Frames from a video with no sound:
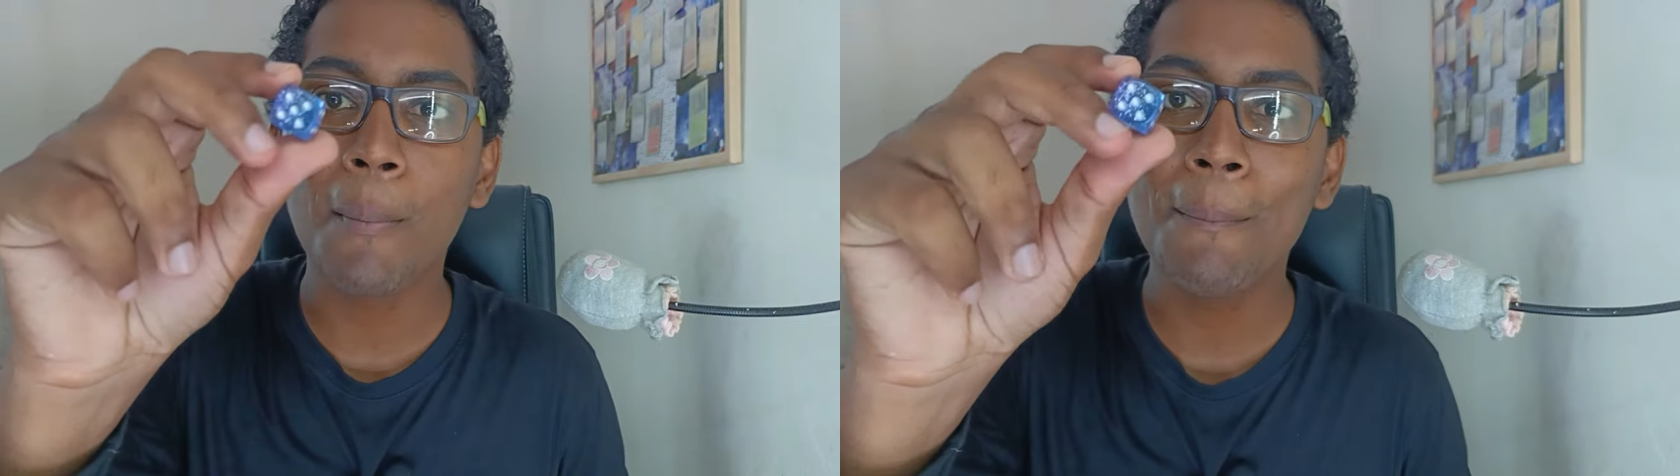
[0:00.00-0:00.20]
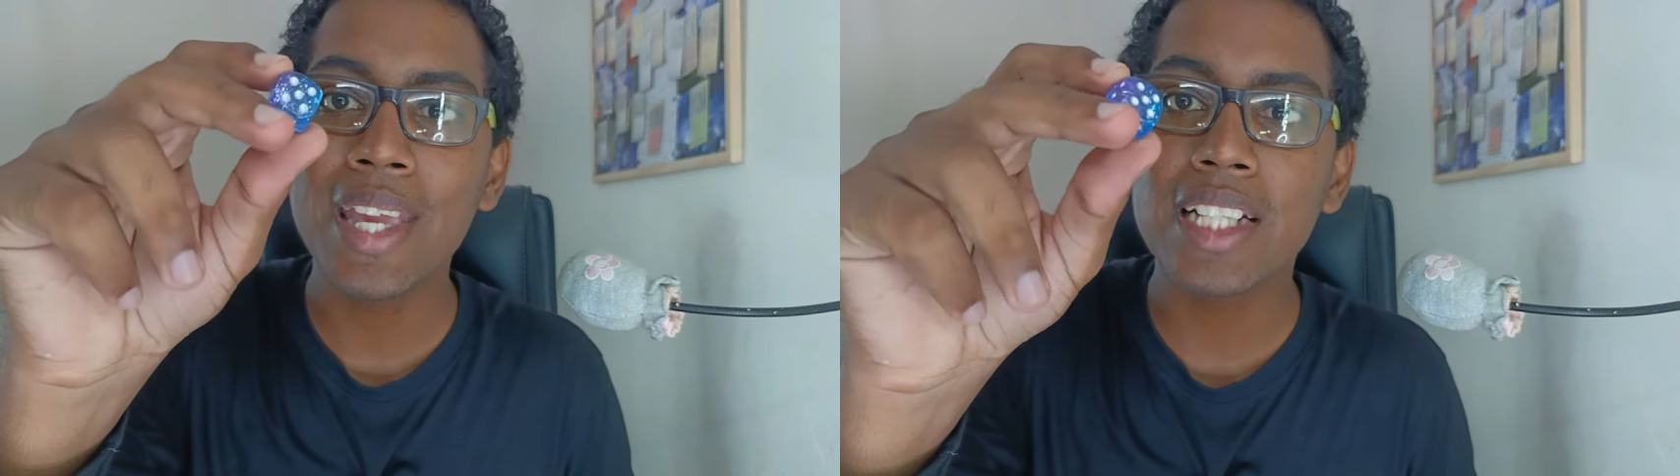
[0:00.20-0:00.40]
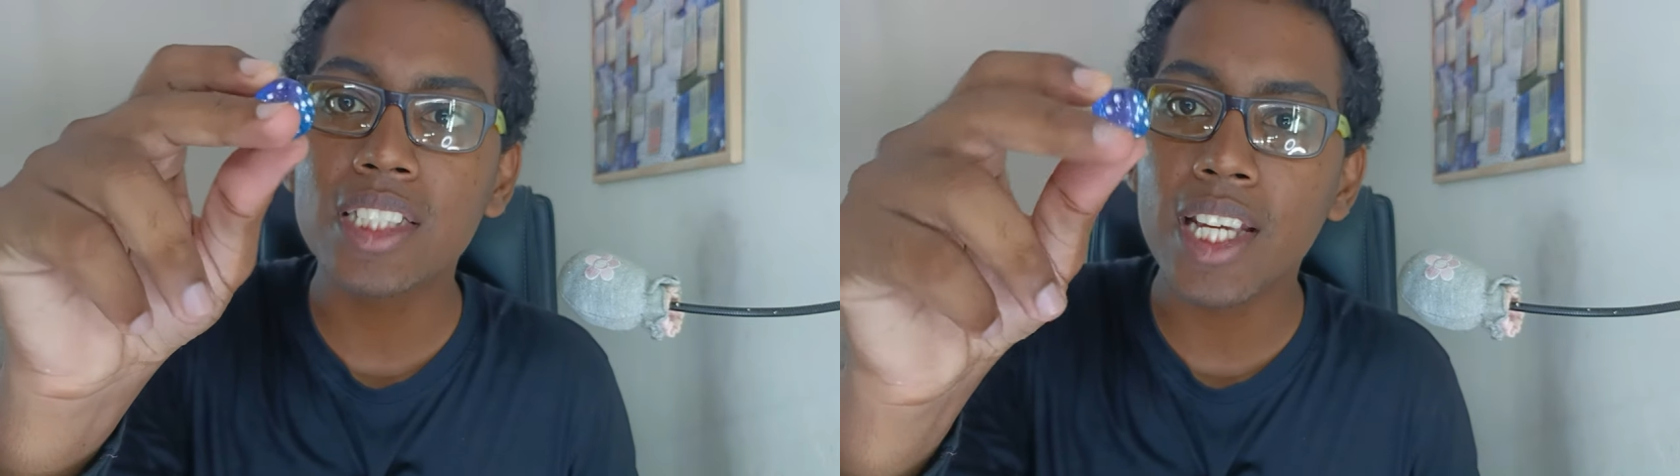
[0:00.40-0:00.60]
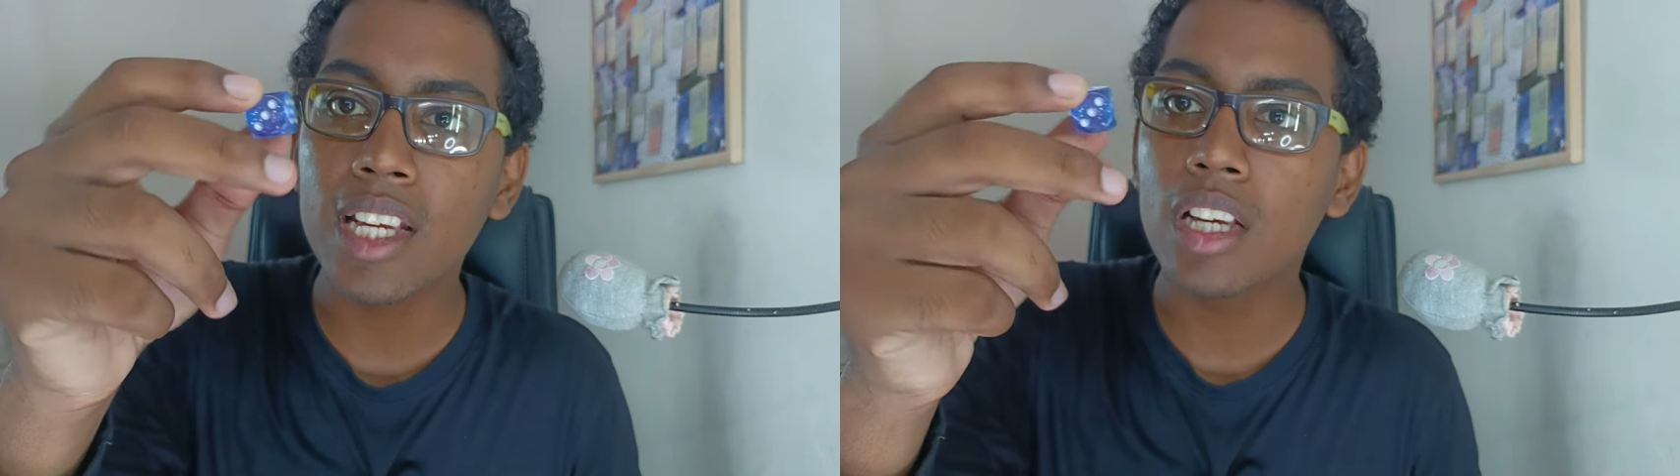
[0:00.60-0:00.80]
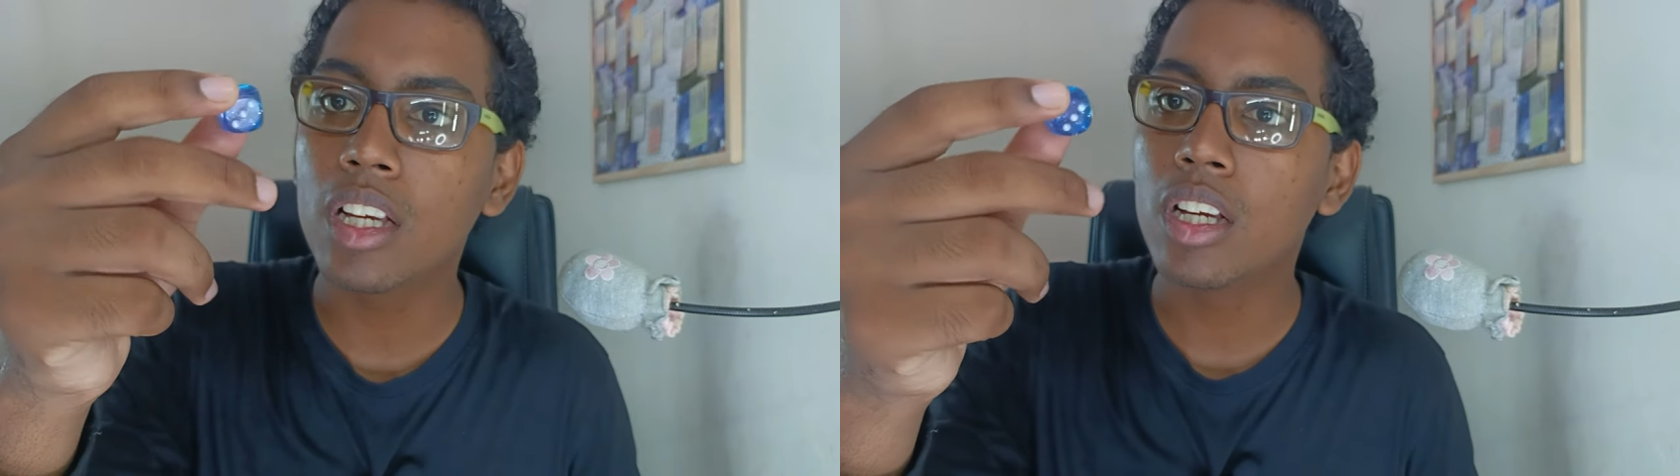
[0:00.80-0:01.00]
is
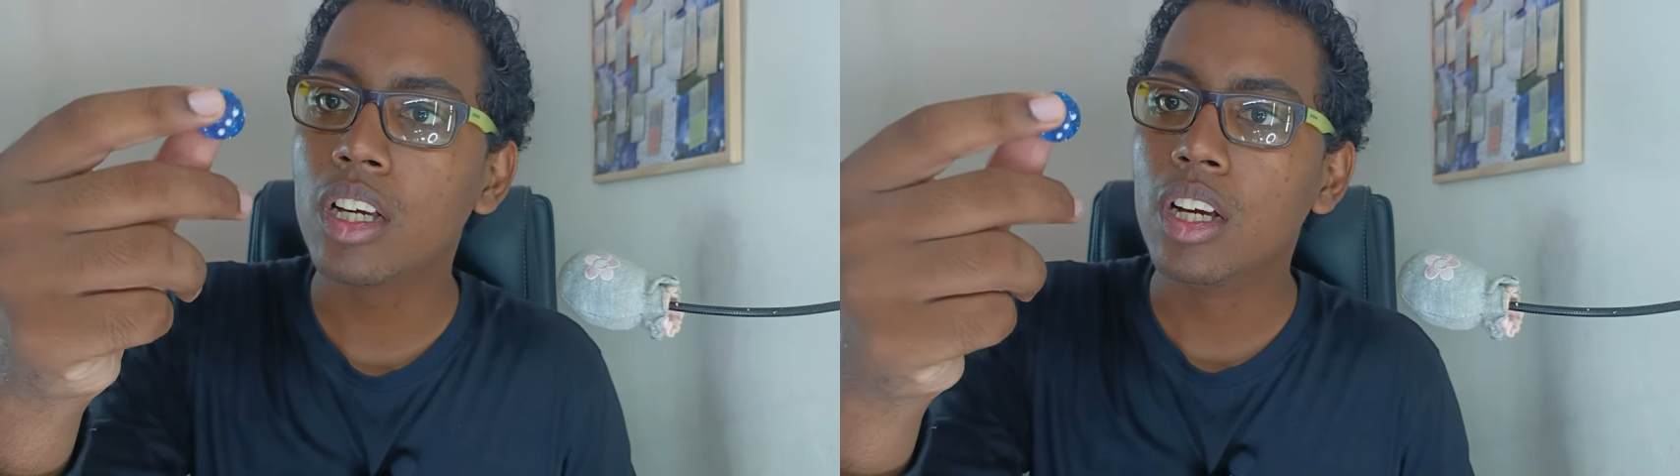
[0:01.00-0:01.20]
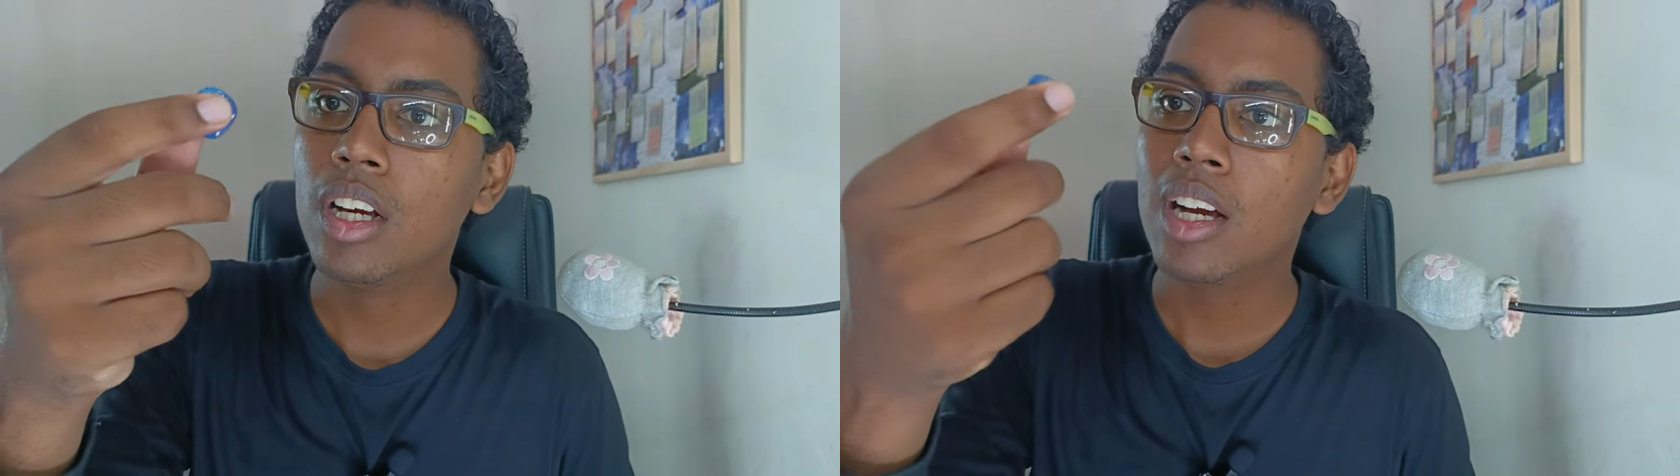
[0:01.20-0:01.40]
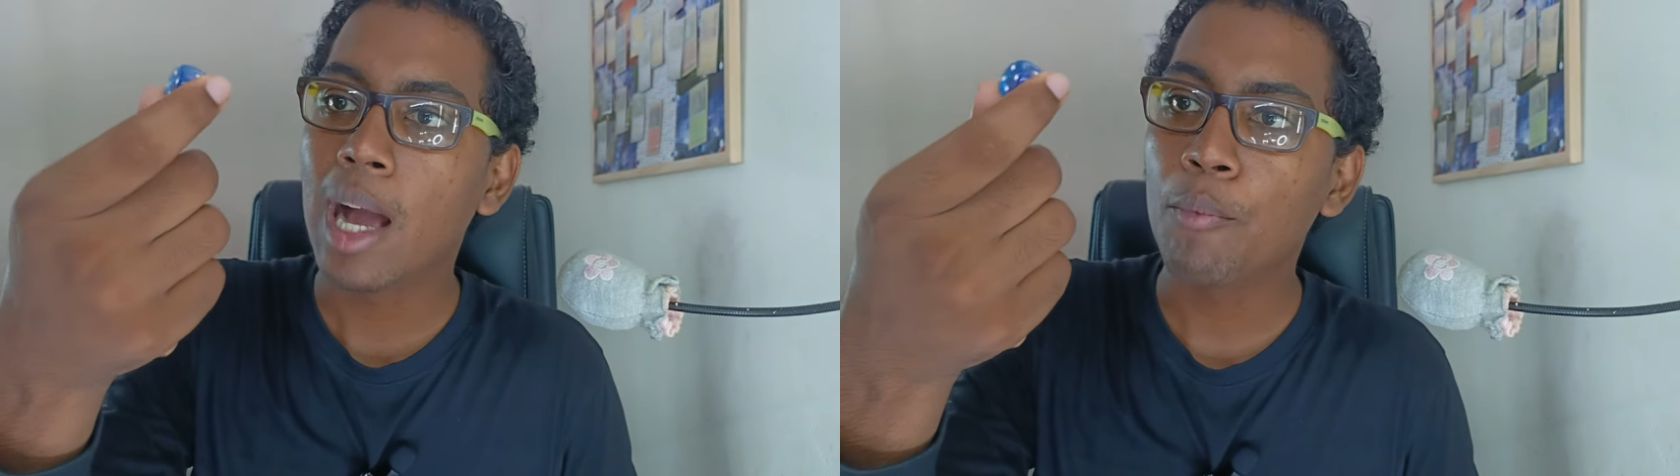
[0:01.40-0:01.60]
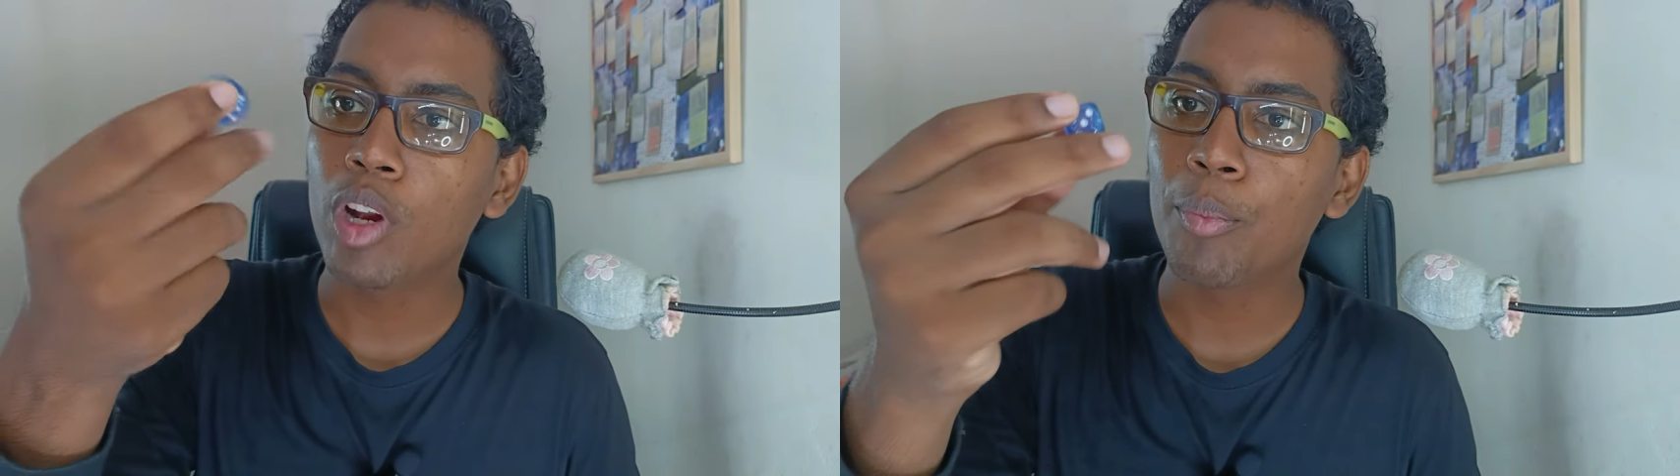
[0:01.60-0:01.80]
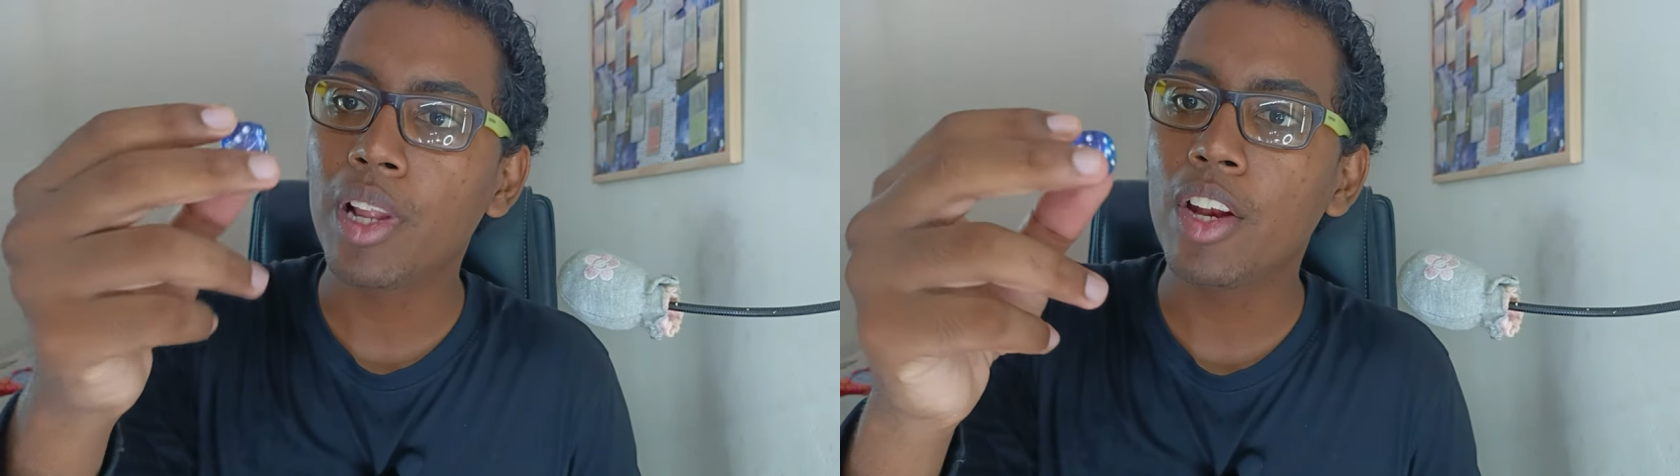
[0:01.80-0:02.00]
amazing. I'm
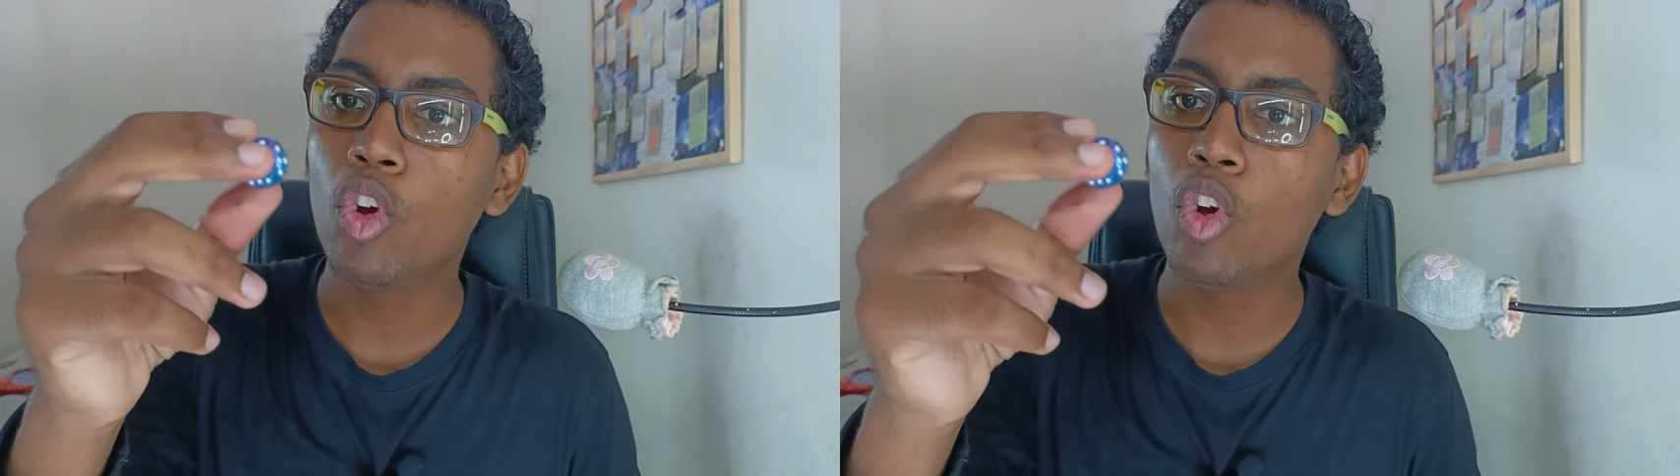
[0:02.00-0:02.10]
gonna play